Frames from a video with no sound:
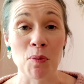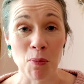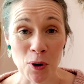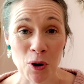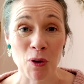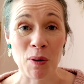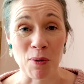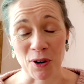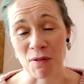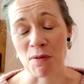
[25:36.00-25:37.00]
the Bookery
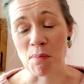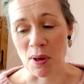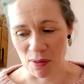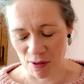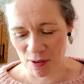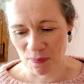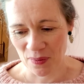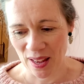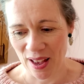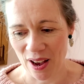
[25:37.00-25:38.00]
Book of the Month.
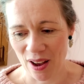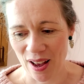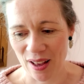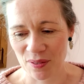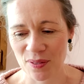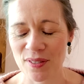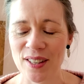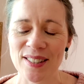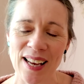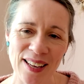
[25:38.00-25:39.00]
The
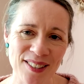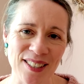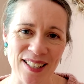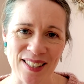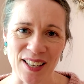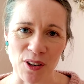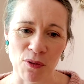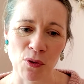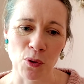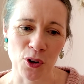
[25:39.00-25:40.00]
test knitting
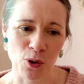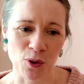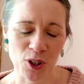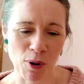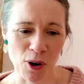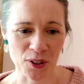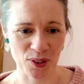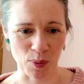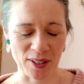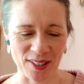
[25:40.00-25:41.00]
for the Cornish Path
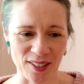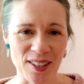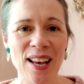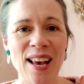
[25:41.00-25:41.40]
sweater